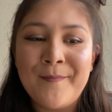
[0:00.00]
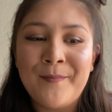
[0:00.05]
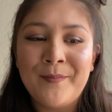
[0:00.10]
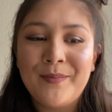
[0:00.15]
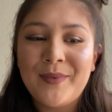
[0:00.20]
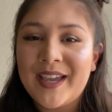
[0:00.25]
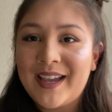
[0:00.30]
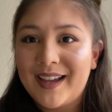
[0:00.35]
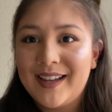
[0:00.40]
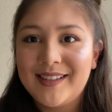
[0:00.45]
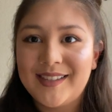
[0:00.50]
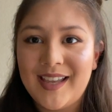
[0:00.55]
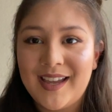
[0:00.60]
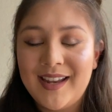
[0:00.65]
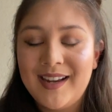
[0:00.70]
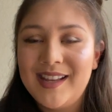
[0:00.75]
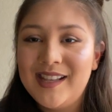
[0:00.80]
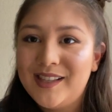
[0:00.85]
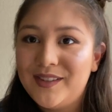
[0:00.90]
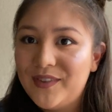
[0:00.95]
Like I
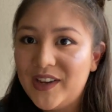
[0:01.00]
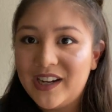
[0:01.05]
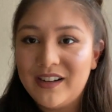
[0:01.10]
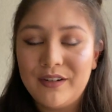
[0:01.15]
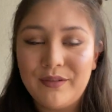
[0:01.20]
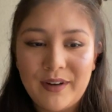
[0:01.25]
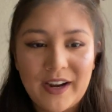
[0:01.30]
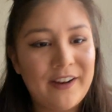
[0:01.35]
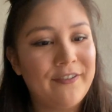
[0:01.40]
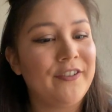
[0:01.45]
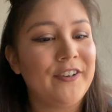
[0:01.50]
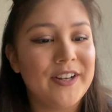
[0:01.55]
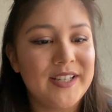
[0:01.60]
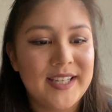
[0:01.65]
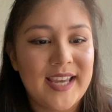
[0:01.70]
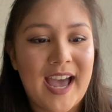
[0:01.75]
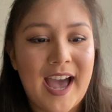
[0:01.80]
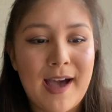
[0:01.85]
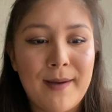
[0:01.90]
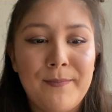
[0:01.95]
said, it's very rare for it
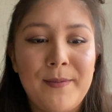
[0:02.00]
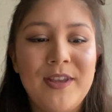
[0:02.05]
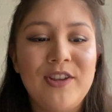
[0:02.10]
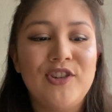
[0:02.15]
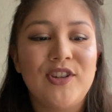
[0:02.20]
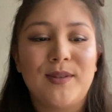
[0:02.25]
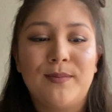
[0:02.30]
to happen,